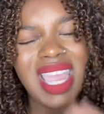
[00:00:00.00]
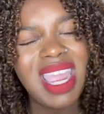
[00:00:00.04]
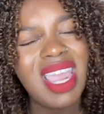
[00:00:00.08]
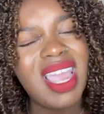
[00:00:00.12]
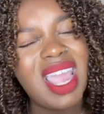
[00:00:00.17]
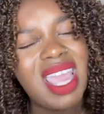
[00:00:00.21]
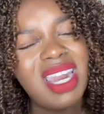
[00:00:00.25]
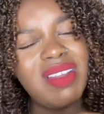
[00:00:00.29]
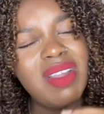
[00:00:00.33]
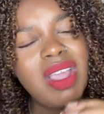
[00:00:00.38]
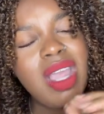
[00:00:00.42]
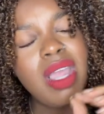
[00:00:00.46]

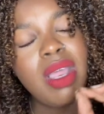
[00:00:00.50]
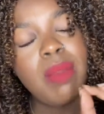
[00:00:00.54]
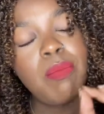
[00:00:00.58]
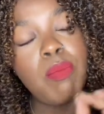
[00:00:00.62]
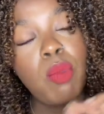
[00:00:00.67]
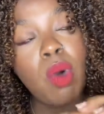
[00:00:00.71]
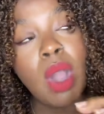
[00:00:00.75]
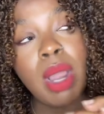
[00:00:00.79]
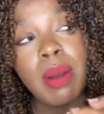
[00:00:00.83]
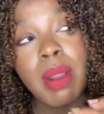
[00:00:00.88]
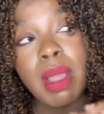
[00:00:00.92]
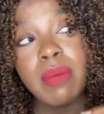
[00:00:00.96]
Dang, I need
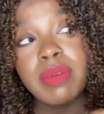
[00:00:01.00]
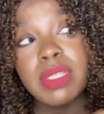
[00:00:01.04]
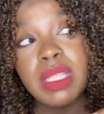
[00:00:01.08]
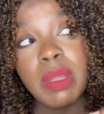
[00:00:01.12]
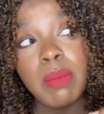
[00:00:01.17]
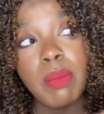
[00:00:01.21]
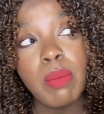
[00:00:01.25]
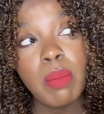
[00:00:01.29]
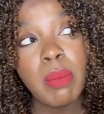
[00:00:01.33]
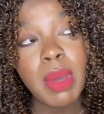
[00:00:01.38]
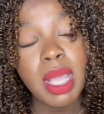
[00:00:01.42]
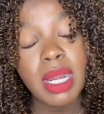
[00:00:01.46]
more. I'm not gonna
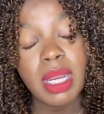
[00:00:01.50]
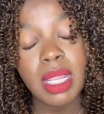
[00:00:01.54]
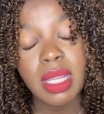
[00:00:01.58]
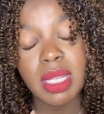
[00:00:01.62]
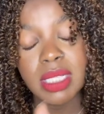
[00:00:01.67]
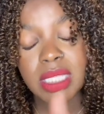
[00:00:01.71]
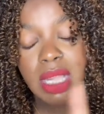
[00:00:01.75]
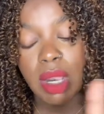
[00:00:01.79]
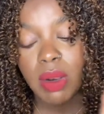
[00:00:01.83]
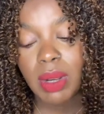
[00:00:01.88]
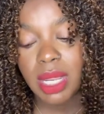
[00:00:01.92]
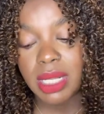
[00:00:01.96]
say money
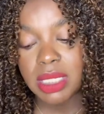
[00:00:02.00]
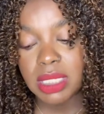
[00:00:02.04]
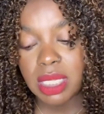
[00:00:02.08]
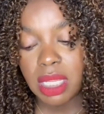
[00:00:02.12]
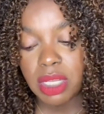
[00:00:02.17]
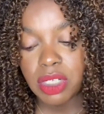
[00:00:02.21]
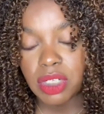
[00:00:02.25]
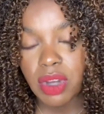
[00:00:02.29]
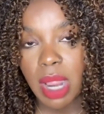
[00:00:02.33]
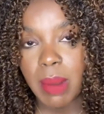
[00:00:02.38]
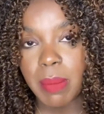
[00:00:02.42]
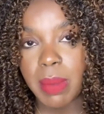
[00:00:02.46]
because I don't like to
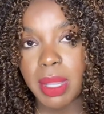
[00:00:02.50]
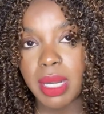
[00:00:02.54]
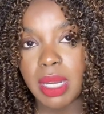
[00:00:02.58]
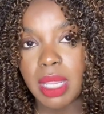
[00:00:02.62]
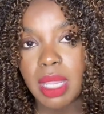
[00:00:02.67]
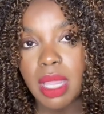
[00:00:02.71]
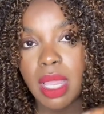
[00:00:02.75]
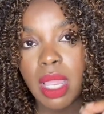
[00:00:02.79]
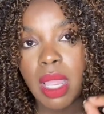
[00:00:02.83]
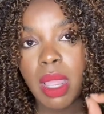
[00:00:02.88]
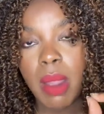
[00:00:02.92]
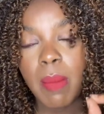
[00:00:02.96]
say attract
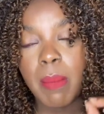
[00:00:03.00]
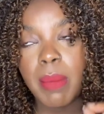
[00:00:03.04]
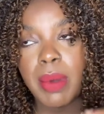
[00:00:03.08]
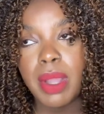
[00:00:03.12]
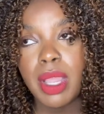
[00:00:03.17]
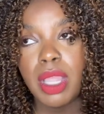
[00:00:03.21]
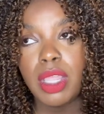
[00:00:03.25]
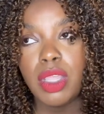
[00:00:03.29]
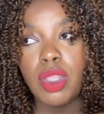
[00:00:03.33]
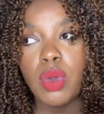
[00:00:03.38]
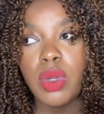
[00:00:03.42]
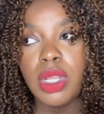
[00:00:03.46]
money,
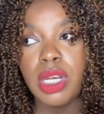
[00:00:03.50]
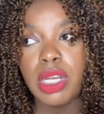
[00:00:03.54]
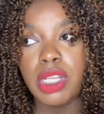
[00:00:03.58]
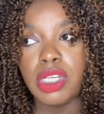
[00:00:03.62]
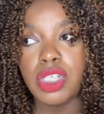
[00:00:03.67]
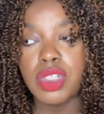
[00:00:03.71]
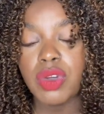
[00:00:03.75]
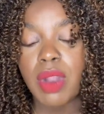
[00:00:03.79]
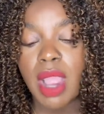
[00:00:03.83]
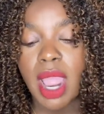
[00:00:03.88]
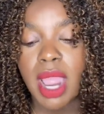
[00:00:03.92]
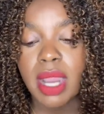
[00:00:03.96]
but you can
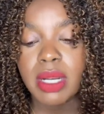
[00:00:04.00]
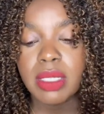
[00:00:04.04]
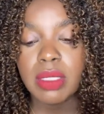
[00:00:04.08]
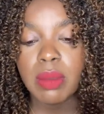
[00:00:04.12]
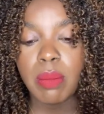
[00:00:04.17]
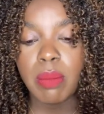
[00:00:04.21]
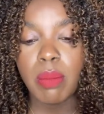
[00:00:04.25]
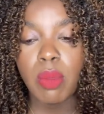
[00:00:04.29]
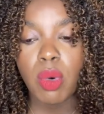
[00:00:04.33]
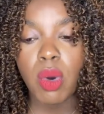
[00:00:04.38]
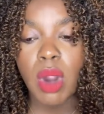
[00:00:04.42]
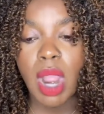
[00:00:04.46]

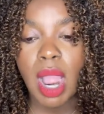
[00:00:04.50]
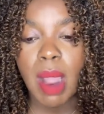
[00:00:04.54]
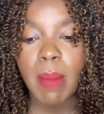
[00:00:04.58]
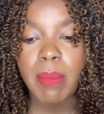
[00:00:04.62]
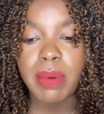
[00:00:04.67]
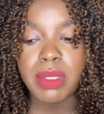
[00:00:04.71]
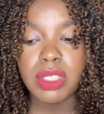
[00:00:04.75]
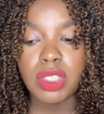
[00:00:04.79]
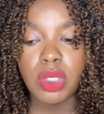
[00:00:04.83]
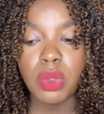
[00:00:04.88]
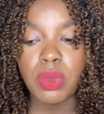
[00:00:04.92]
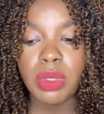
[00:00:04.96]
attract more
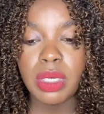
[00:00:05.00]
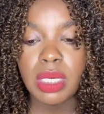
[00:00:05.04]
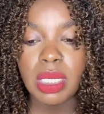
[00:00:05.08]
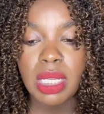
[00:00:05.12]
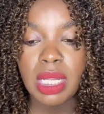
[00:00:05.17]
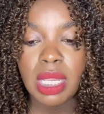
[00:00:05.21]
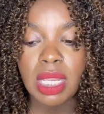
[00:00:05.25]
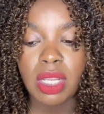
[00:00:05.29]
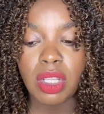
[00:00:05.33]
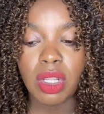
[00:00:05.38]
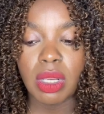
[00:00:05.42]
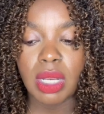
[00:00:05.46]

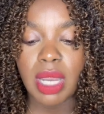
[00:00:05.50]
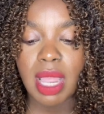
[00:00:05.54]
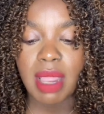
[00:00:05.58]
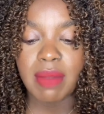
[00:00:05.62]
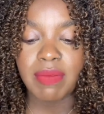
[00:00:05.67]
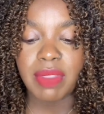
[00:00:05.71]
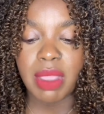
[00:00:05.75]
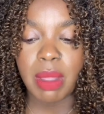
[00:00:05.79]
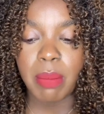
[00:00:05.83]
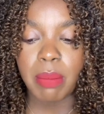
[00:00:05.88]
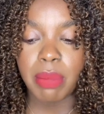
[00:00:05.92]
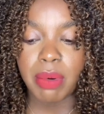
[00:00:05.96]
opportunity in your
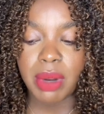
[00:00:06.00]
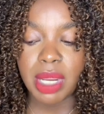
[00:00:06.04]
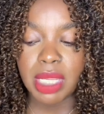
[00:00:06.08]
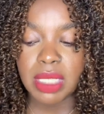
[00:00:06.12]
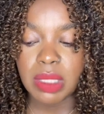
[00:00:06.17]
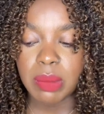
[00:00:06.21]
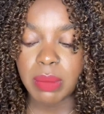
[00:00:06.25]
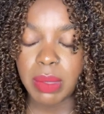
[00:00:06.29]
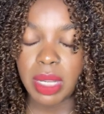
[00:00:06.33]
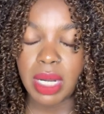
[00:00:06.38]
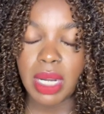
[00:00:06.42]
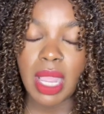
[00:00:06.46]
life that
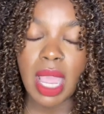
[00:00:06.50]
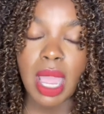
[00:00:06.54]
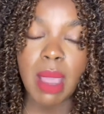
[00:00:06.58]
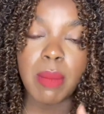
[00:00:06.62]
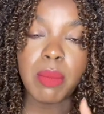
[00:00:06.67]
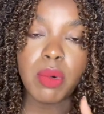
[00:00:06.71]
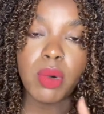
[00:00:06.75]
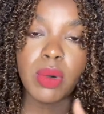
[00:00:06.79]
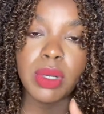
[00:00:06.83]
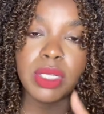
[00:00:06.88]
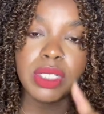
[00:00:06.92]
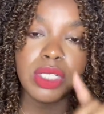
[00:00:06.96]
brings money.
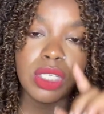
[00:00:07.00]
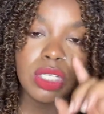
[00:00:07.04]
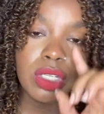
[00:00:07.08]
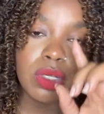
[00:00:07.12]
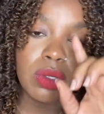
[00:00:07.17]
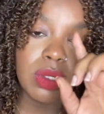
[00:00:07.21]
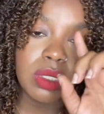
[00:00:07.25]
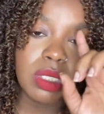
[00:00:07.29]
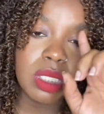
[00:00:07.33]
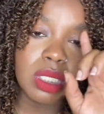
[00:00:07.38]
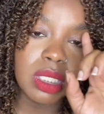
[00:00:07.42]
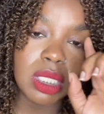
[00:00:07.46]
I'm going to
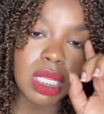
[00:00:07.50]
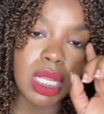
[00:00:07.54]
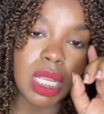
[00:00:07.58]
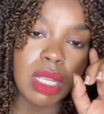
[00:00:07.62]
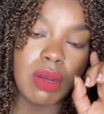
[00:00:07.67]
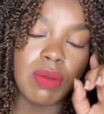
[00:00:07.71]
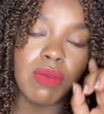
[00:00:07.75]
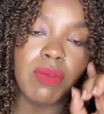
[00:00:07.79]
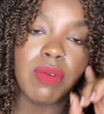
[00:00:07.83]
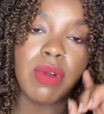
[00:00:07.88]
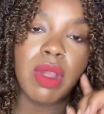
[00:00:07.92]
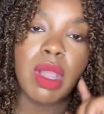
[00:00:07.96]
use the
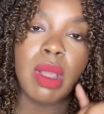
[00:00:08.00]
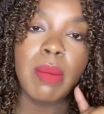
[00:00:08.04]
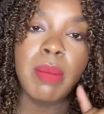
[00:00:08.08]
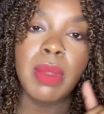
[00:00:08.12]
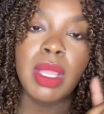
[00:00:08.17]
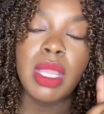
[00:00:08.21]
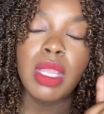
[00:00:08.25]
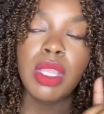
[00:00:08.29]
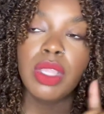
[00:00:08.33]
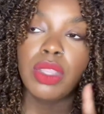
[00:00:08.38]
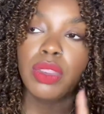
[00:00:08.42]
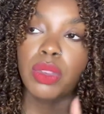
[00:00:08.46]
scene
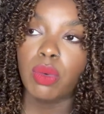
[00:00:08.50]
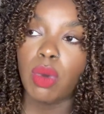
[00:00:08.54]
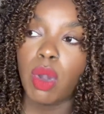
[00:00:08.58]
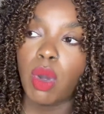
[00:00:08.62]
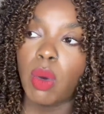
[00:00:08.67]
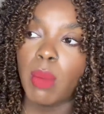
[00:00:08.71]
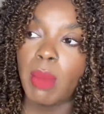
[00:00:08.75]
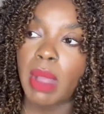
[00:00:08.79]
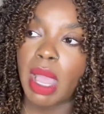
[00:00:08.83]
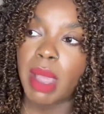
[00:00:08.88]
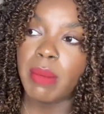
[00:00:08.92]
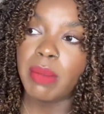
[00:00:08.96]
from
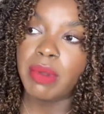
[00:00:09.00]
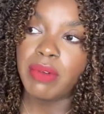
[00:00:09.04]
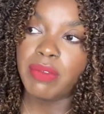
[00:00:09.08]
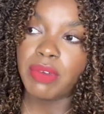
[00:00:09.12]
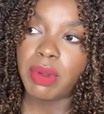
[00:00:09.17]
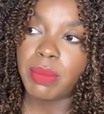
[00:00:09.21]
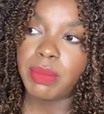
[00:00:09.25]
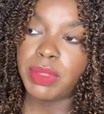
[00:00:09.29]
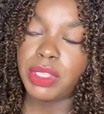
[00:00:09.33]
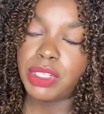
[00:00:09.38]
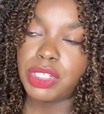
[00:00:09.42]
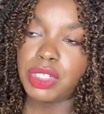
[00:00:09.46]
Throw Mama
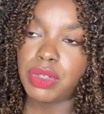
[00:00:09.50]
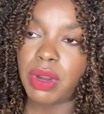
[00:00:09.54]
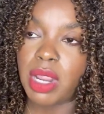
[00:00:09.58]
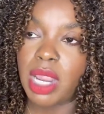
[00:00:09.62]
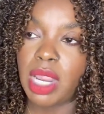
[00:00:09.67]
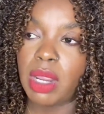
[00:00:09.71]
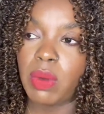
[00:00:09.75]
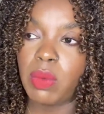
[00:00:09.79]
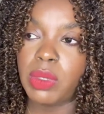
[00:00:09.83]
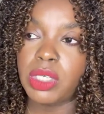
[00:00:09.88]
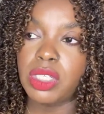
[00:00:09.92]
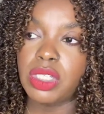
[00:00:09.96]
from the
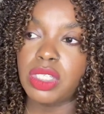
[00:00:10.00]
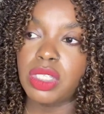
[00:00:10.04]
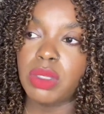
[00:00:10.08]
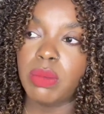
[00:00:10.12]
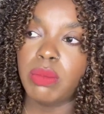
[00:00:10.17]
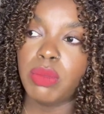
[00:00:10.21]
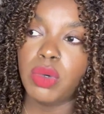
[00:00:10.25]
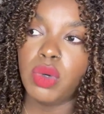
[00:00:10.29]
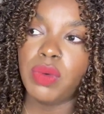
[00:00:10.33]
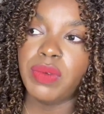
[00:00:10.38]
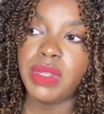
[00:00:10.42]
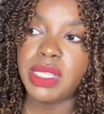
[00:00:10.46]
Train, which is
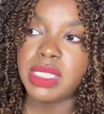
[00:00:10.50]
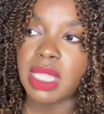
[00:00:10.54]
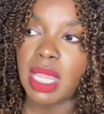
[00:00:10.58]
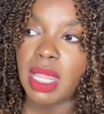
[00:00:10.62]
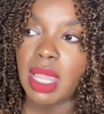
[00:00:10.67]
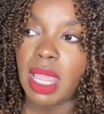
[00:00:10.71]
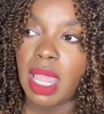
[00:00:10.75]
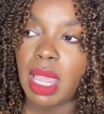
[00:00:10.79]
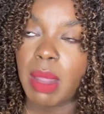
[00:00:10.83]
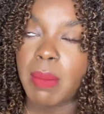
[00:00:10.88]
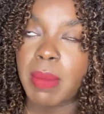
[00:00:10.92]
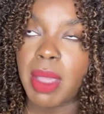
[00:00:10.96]
a movie
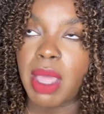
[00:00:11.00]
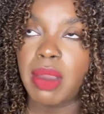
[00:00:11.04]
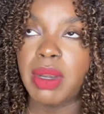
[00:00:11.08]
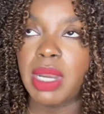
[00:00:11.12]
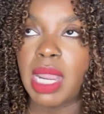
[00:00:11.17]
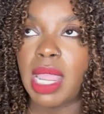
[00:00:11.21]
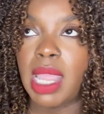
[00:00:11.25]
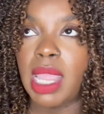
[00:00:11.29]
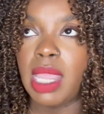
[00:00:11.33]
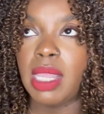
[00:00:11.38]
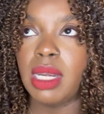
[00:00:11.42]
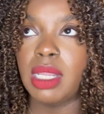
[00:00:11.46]
that came out
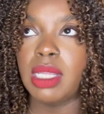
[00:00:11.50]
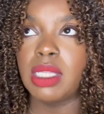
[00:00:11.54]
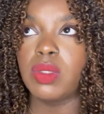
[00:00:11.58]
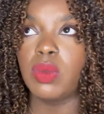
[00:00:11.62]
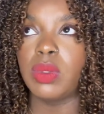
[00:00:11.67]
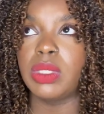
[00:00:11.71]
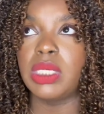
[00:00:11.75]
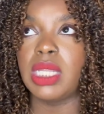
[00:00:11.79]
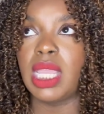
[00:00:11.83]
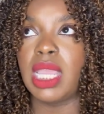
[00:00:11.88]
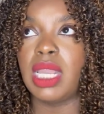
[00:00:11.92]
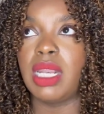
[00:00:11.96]
in the
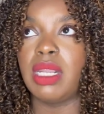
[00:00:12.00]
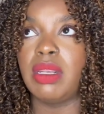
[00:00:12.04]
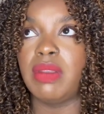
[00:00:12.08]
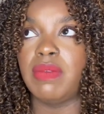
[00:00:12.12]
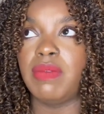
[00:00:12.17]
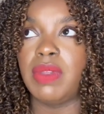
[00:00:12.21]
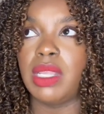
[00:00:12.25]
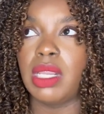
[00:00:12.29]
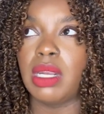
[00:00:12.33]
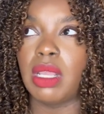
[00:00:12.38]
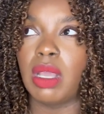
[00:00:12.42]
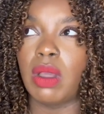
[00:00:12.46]
80s with Danny
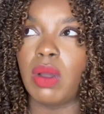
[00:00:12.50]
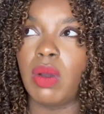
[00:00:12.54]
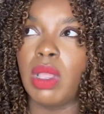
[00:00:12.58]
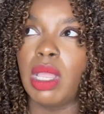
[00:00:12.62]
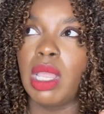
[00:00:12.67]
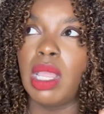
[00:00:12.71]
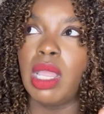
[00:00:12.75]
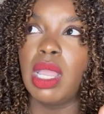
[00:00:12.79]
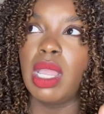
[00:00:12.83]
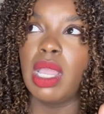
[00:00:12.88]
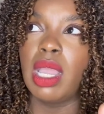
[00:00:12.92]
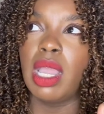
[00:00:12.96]
DeVito,
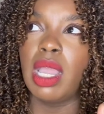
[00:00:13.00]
